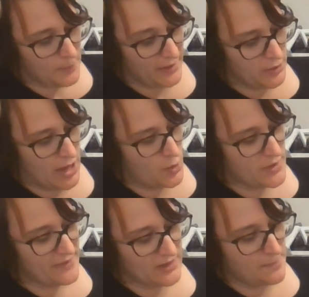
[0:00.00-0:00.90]
But
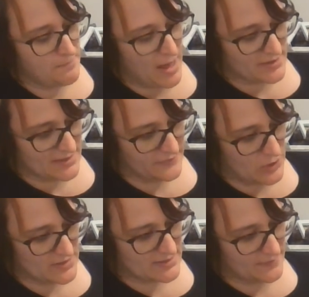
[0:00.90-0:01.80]
no, even the Muggles have
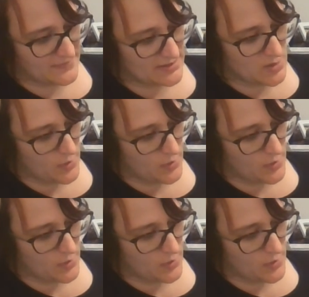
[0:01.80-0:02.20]
noticed something's